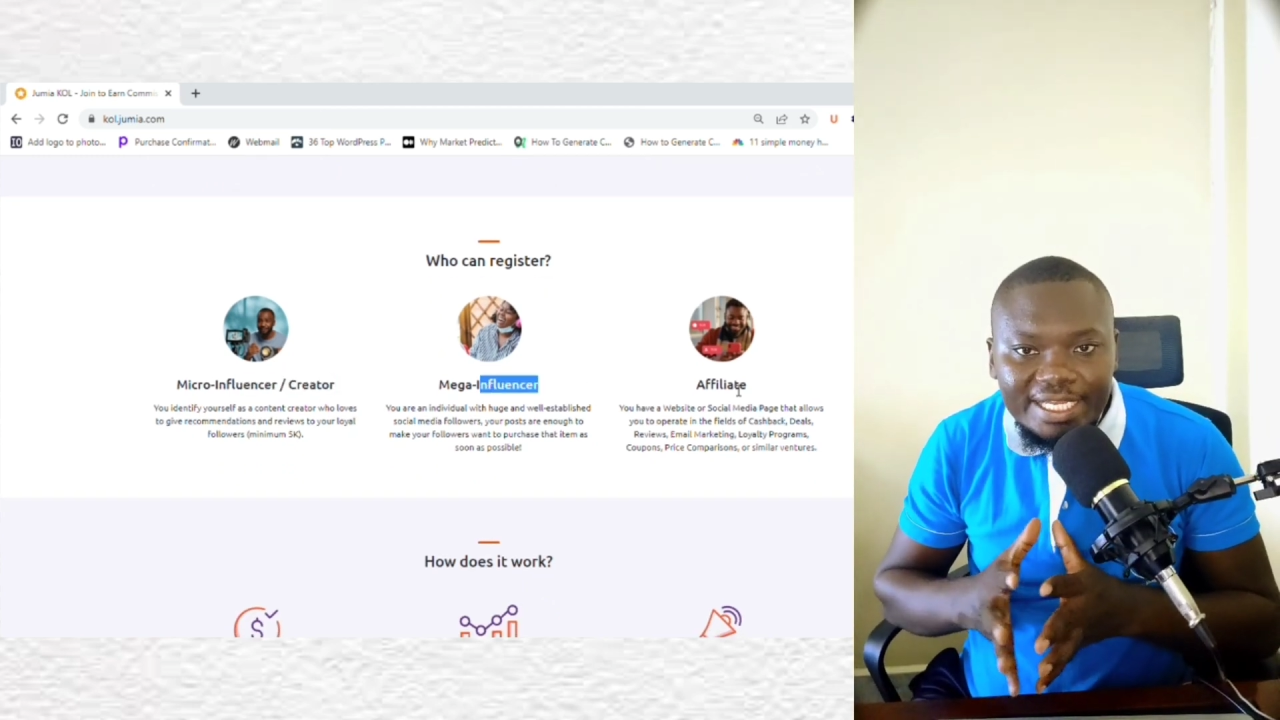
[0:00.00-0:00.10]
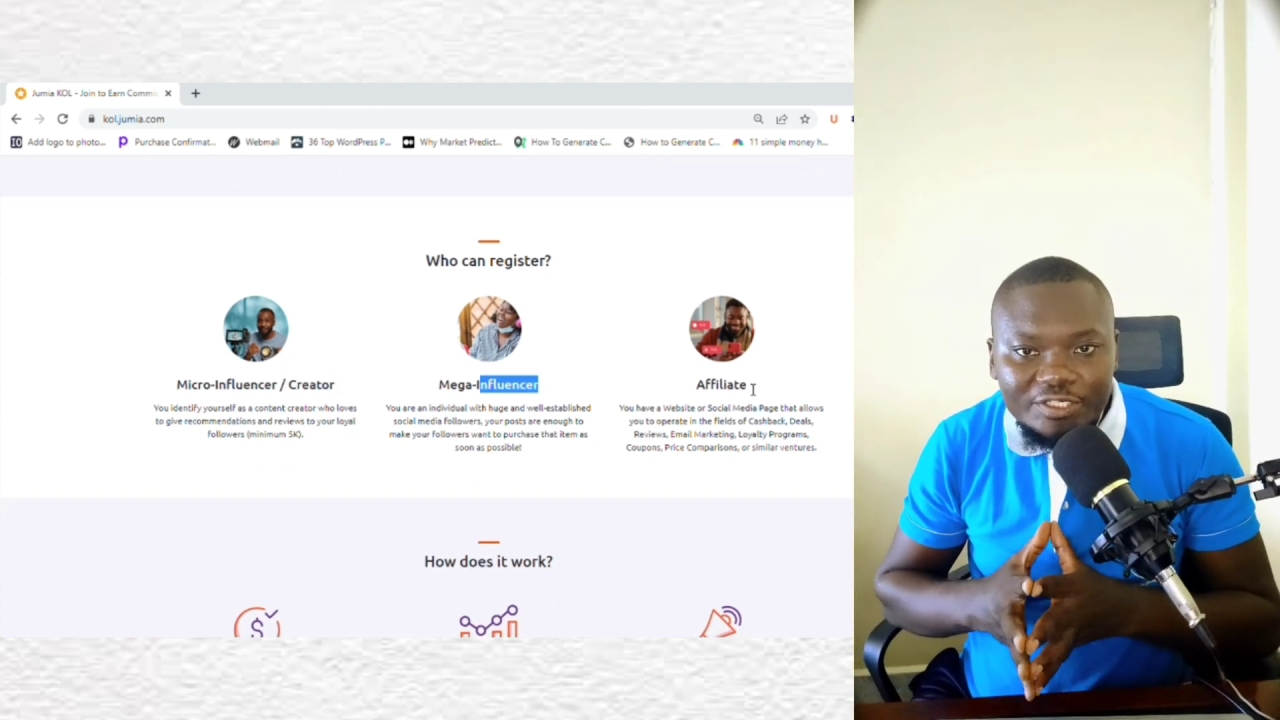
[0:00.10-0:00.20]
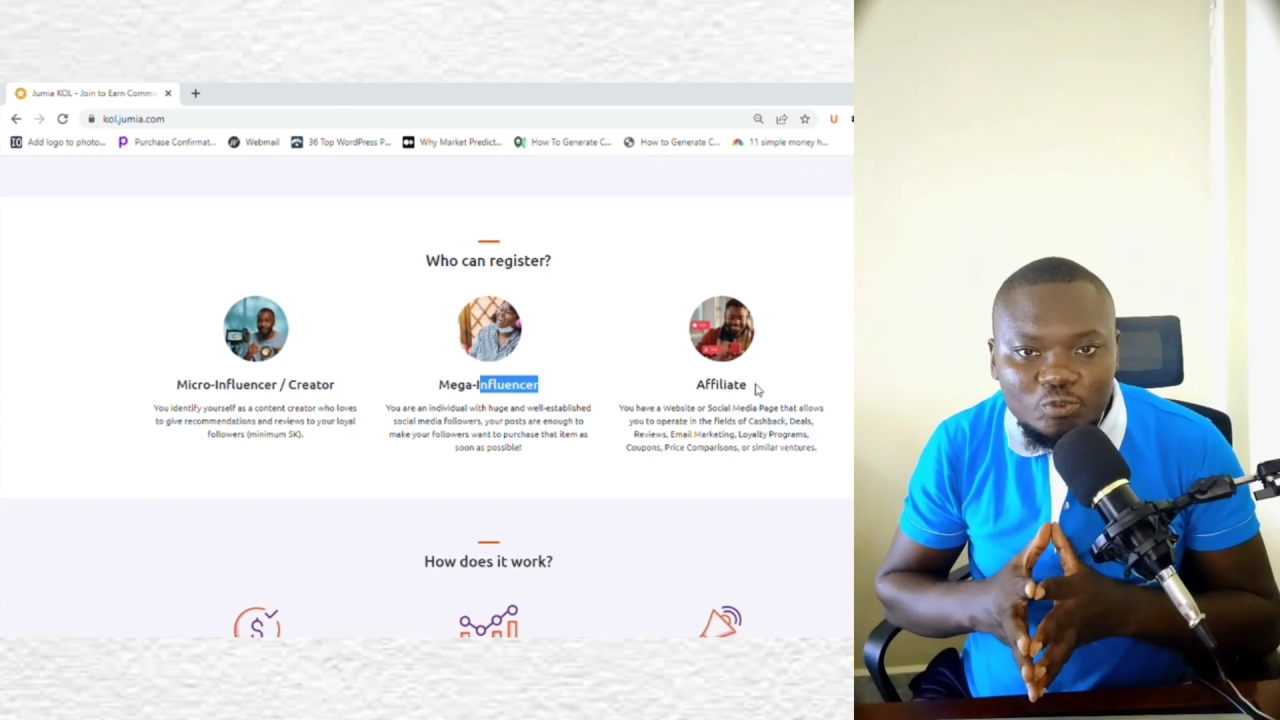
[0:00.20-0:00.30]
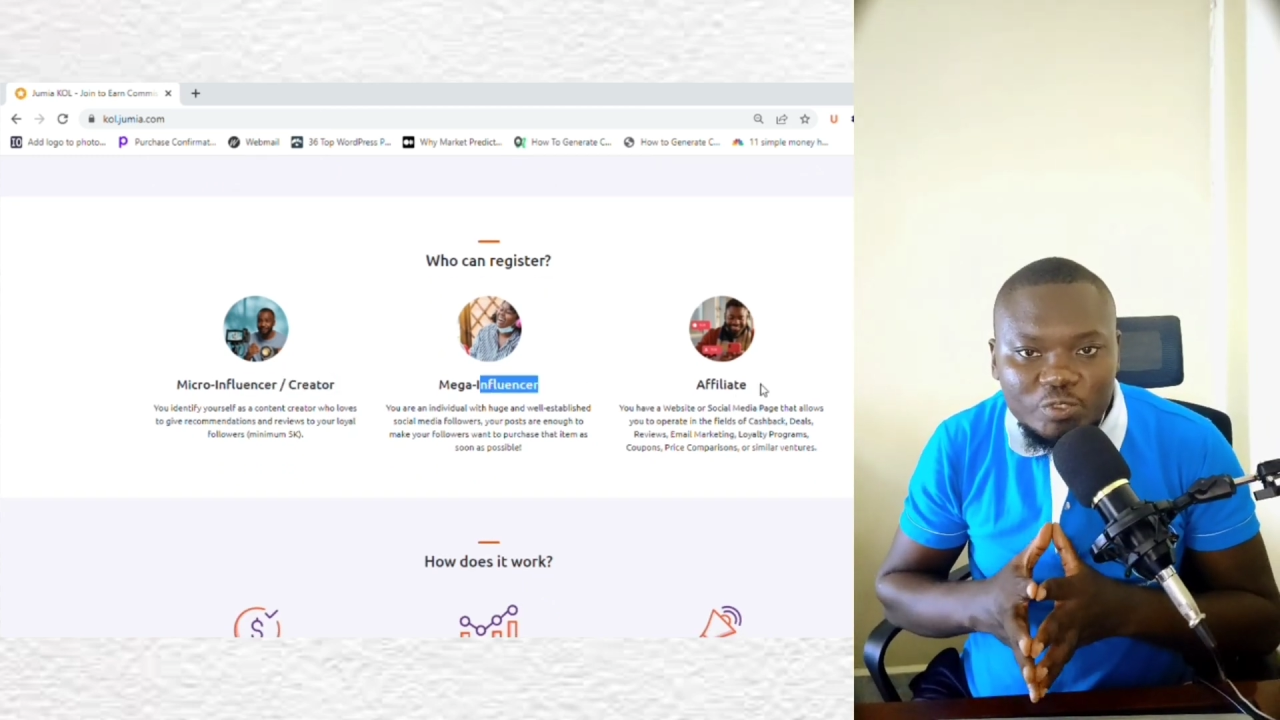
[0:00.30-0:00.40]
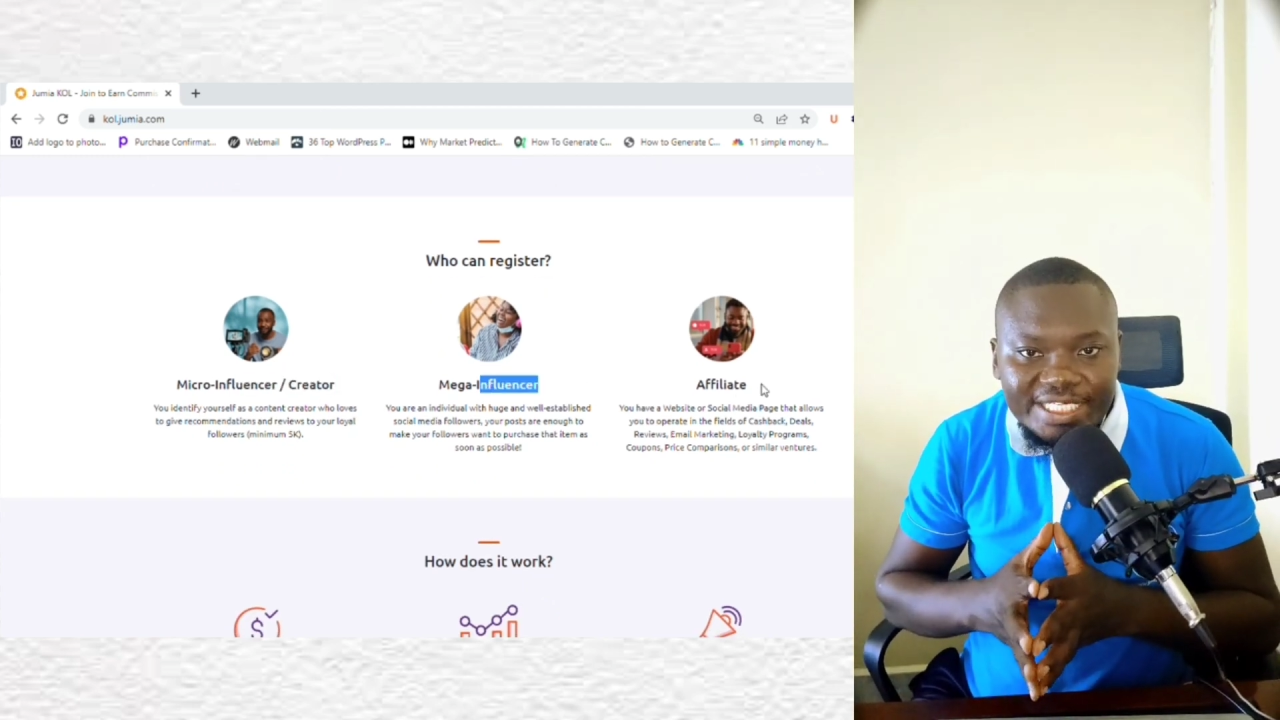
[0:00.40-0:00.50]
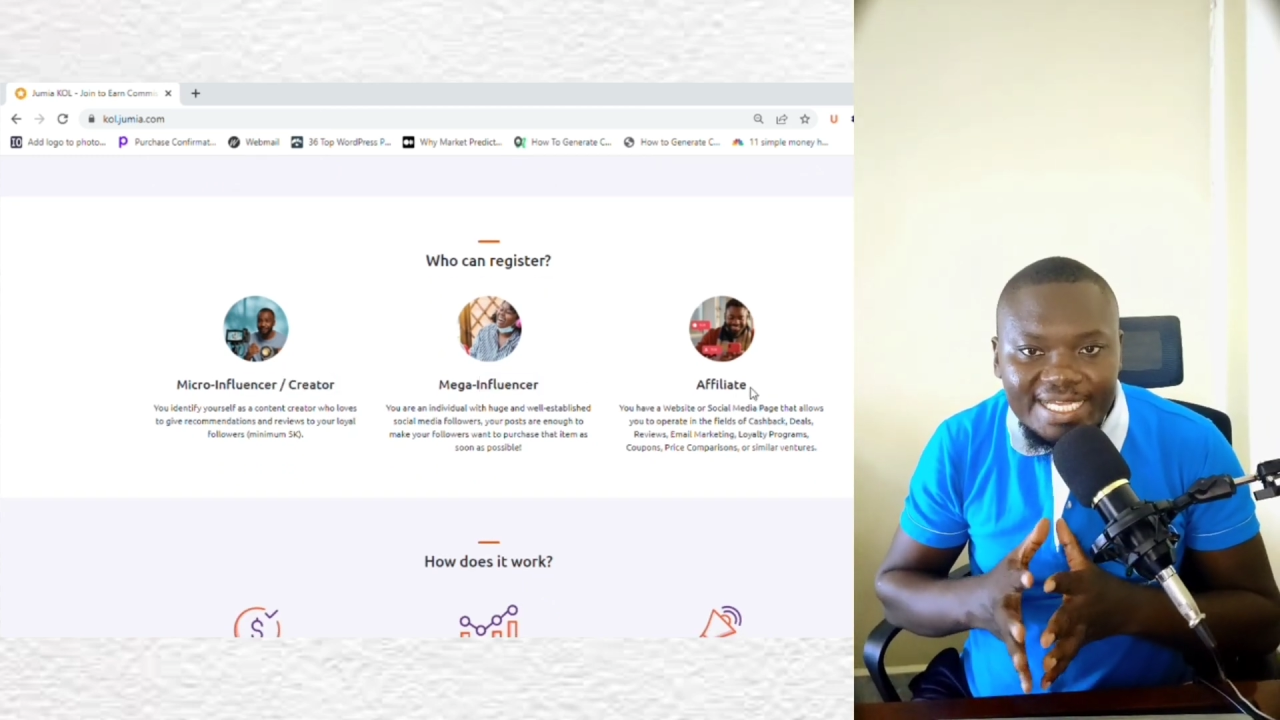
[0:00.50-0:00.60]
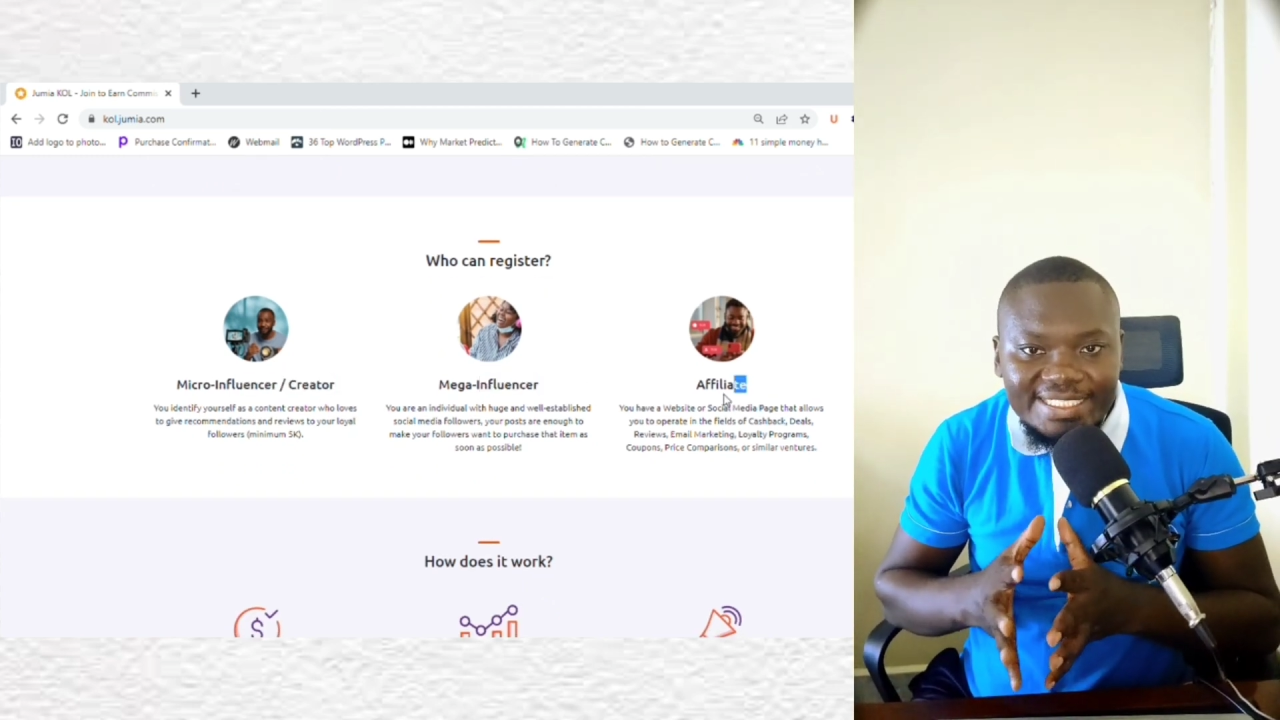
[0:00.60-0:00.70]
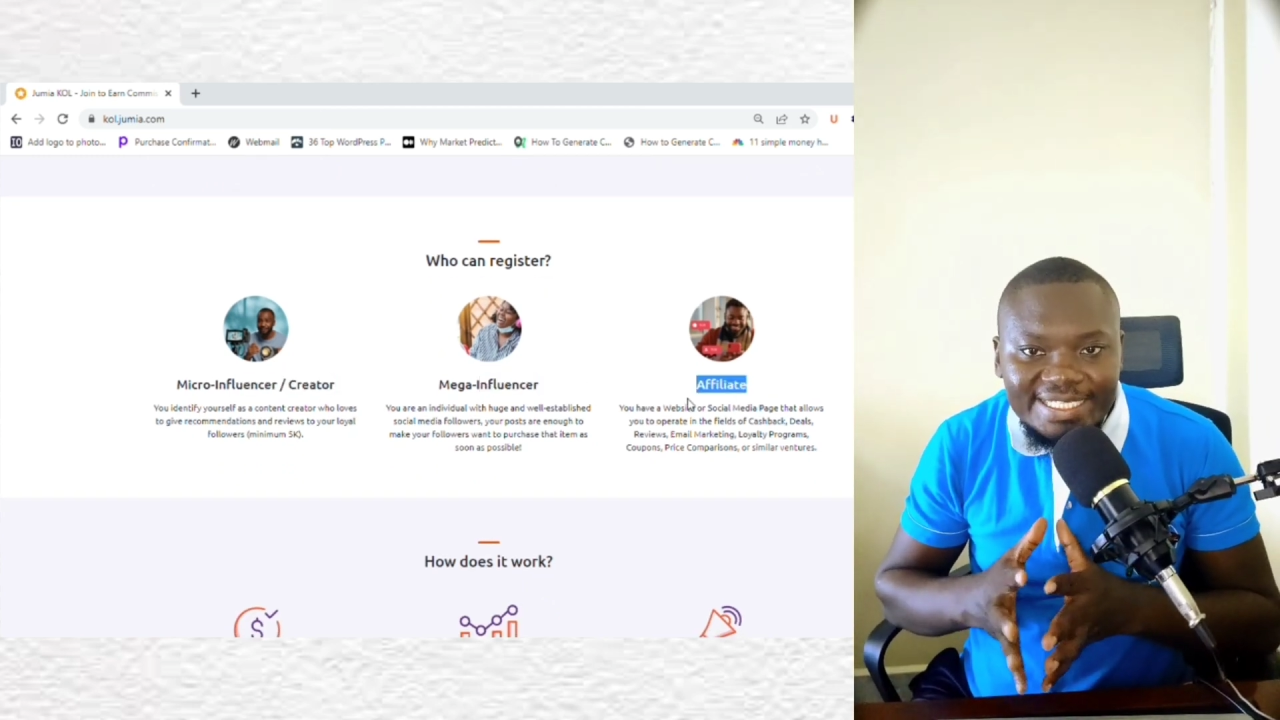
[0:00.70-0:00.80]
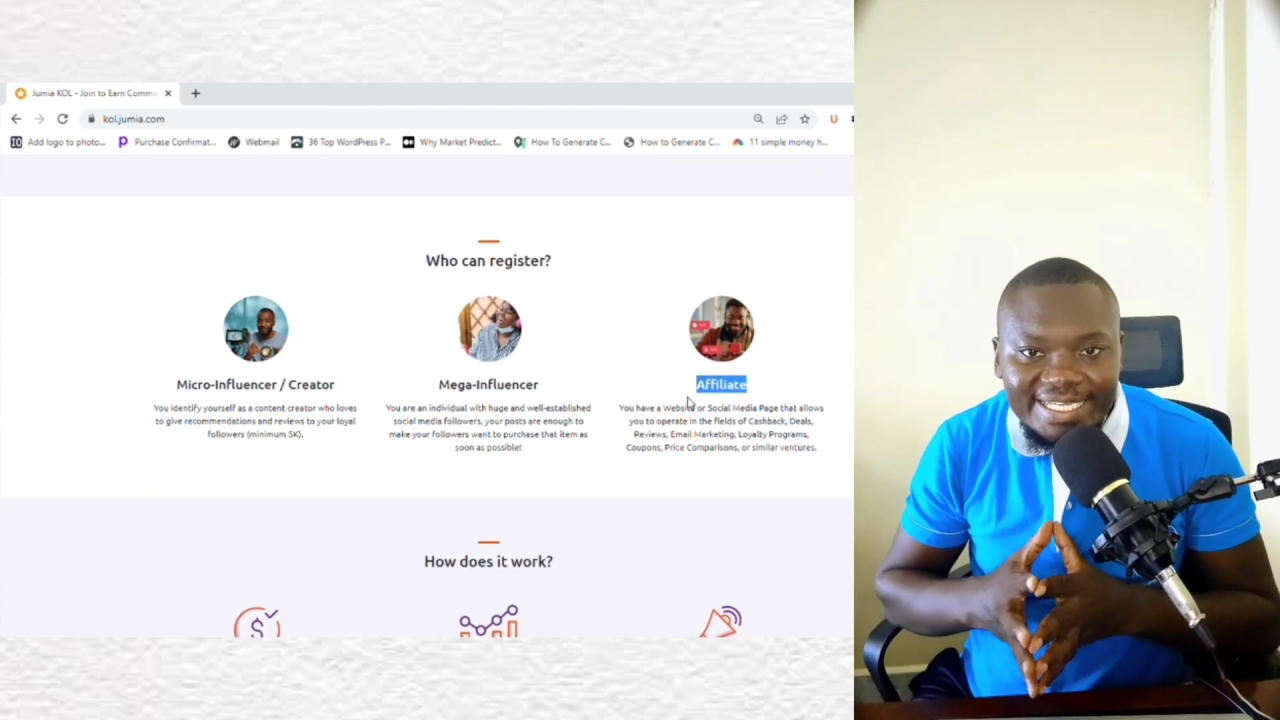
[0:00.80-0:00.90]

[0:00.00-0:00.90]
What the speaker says: and to start